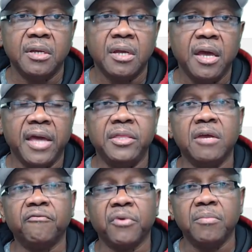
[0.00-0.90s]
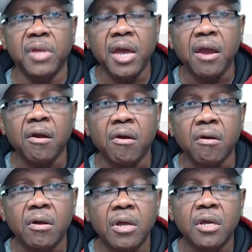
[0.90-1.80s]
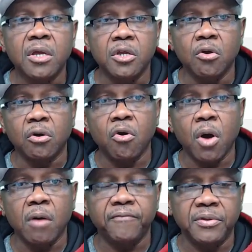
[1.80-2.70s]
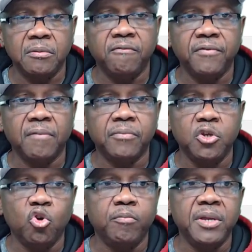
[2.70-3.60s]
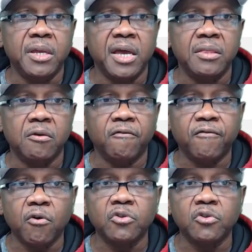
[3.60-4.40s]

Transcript: And then from there, your Co-op 5050, you'll be in the first